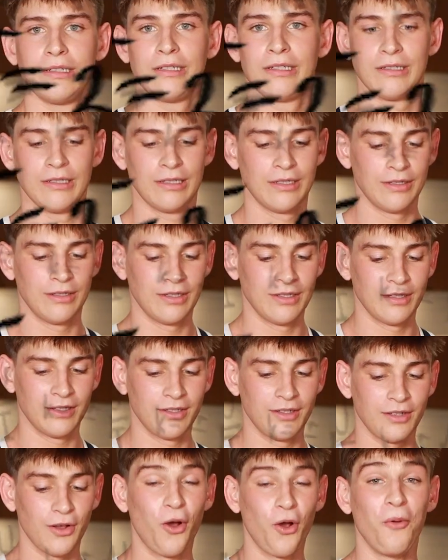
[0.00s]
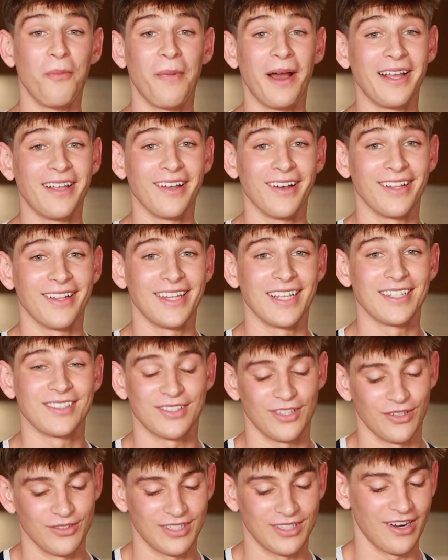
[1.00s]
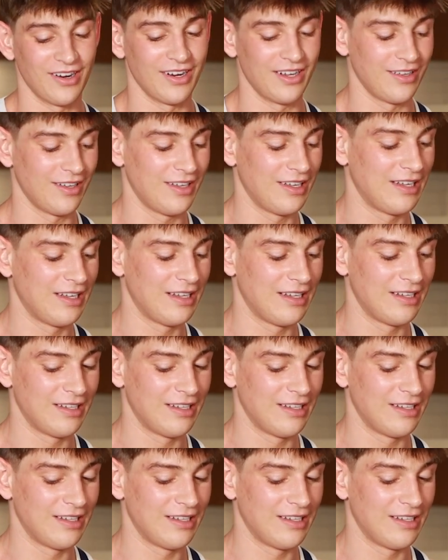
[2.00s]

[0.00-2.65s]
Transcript: Oh my god, that's so scary.